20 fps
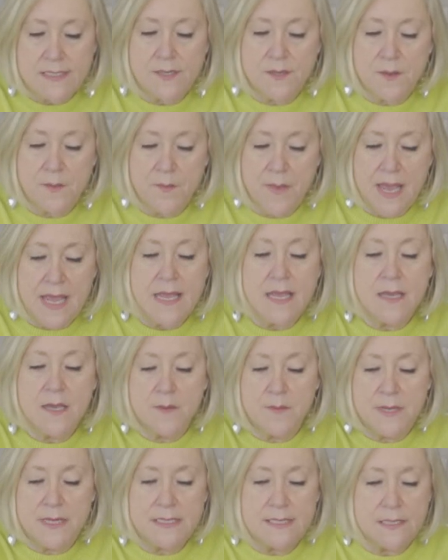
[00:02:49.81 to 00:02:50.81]
So the
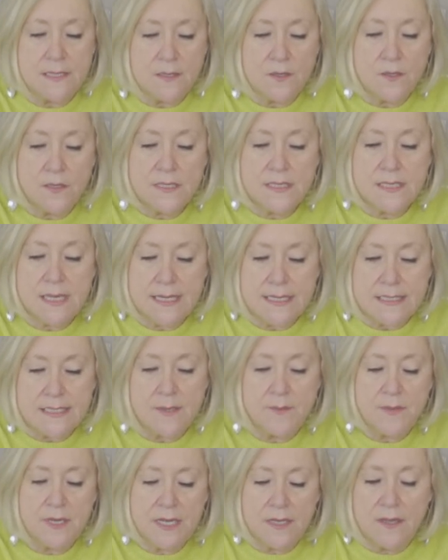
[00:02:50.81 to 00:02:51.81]
mayhem is, it looks like
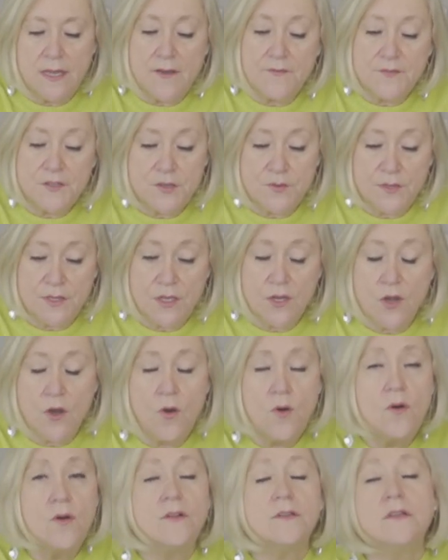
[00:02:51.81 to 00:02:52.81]
somebody left you in the
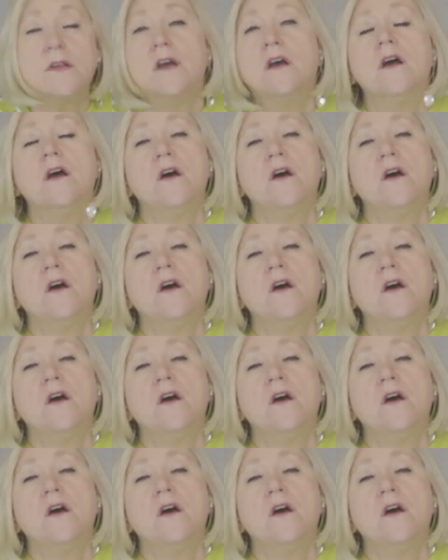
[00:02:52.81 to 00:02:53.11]
cold,